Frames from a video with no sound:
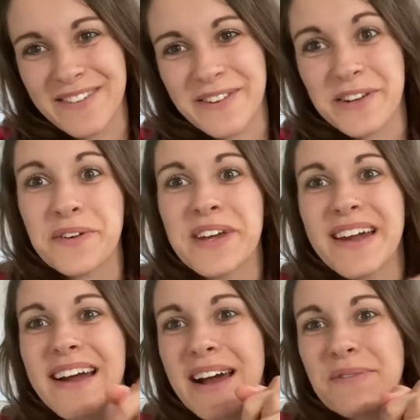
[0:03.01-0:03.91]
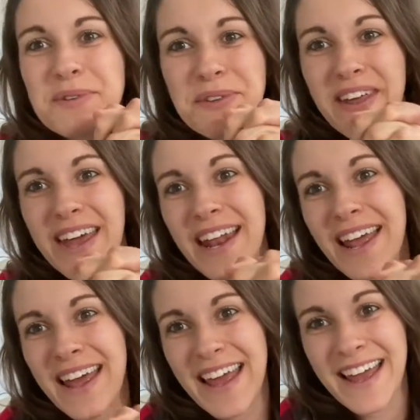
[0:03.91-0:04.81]
If you're new here, I'm
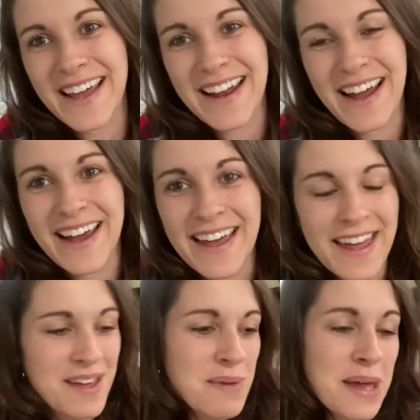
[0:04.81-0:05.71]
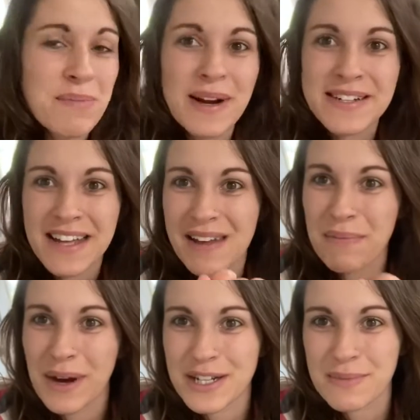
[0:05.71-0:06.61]
Juliana and I am a
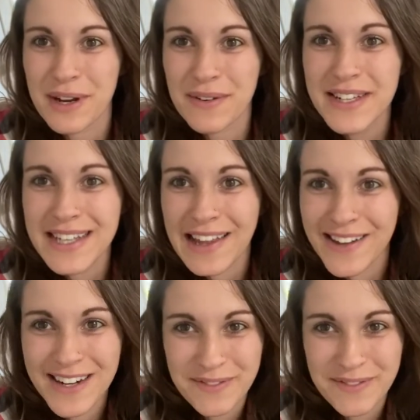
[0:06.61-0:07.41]
part-time Poshmark reseller.